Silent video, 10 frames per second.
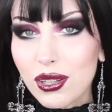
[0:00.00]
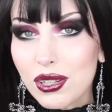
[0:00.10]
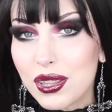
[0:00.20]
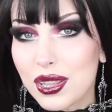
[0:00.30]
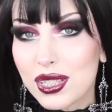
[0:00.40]
I
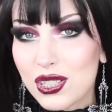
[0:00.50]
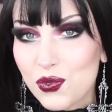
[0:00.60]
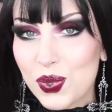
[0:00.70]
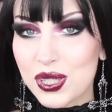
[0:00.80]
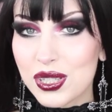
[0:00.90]
got
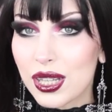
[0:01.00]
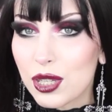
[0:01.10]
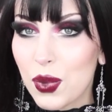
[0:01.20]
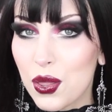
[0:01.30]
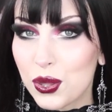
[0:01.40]
these ones
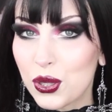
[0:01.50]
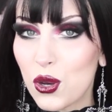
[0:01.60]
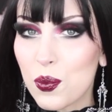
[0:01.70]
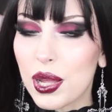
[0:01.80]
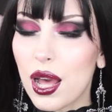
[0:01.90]
like a month
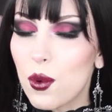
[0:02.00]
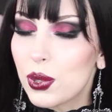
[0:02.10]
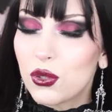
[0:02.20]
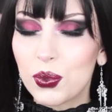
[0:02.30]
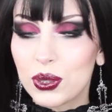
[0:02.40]
ago, but I
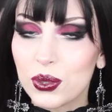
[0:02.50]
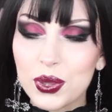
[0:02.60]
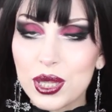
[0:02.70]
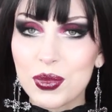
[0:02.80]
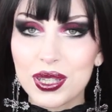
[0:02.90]
wanted to
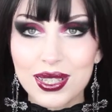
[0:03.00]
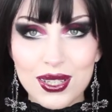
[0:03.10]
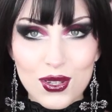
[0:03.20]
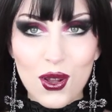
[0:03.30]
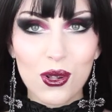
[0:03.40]
include them in
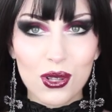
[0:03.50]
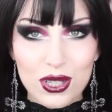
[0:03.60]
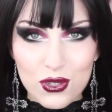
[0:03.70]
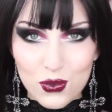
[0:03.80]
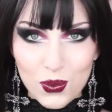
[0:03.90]
this
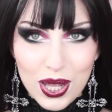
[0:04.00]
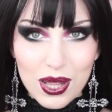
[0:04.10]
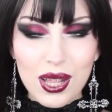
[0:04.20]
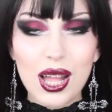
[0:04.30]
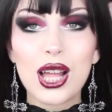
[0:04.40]
haul as
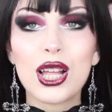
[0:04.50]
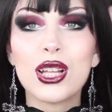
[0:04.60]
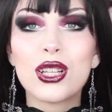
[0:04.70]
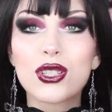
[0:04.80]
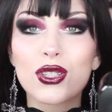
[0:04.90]
well,
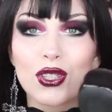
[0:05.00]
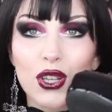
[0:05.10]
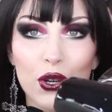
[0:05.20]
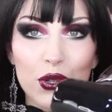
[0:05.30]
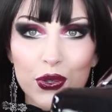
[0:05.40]

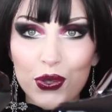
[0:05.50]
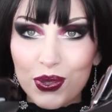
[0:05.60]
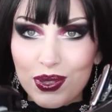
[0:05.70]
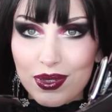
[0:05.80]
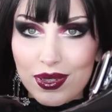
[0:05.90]
so you
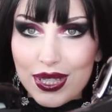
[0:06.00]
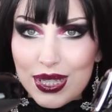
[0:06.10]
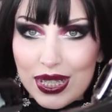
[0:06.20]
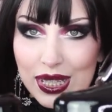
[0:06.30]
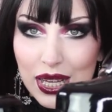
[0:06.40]
could
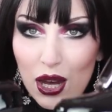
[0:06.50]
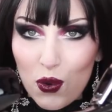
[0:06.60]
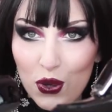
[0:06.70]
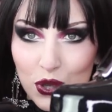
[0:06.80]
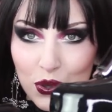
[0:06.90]
see
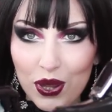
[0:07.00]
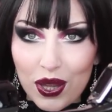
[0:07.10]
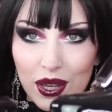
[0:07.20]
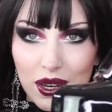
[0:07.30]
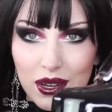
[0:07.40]
how cute
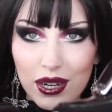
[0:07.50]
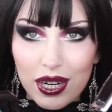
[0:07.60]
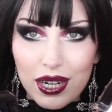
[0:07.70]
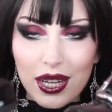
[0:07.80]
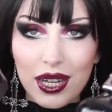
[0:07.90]
they
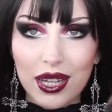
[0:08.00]
are.